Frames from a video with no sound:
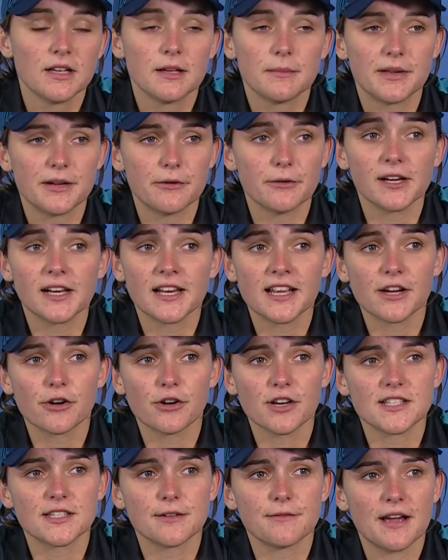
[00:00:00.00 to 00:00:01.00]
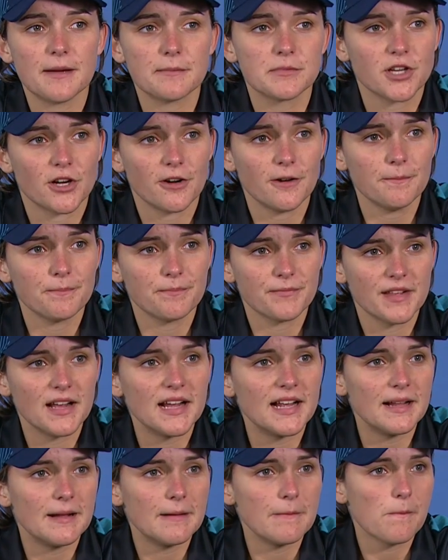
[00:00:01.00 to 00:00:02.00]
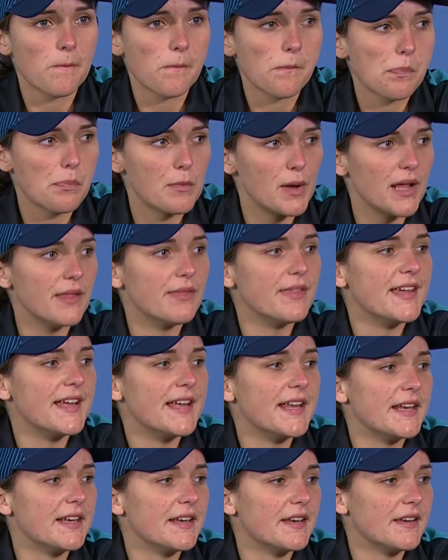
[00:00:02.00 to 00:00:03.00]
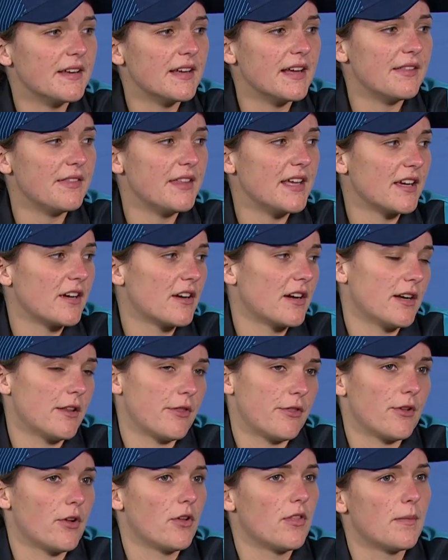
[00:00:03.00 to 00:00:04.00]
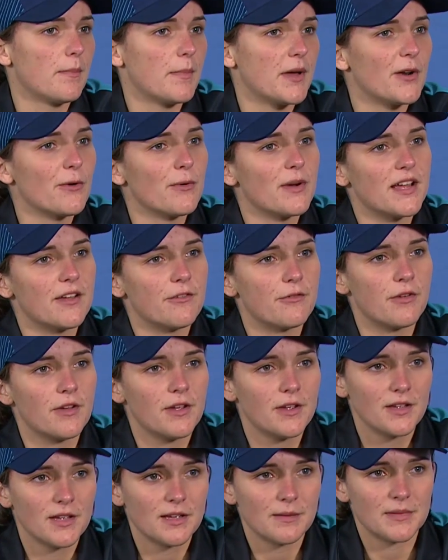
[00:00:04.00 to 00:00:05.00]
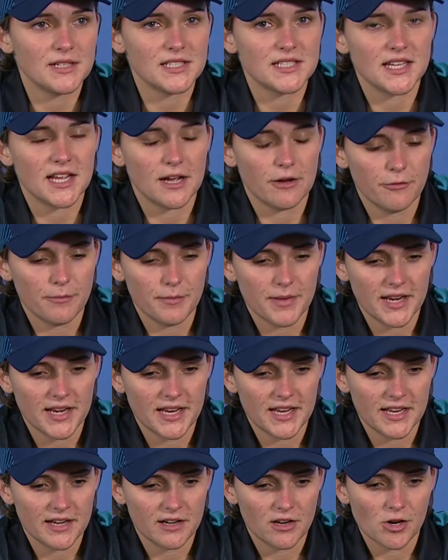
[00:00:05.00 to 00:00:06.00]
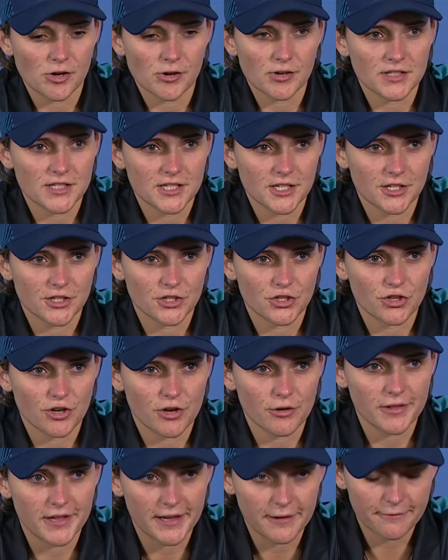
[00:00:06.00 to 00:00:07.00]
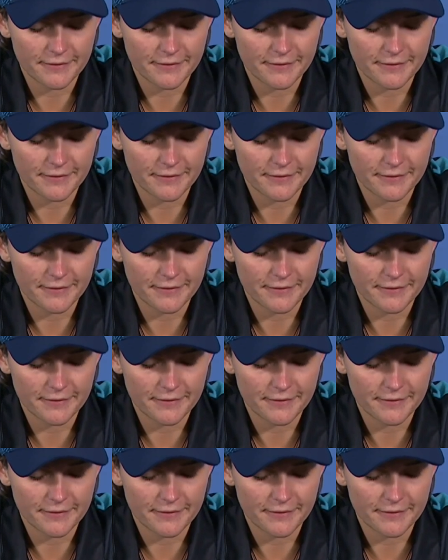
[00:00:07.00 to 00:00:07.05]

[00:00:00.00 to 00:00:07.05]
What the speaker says: be really aggressive up top, and then kind of through the middle have myself, Maddie and Lauren to control that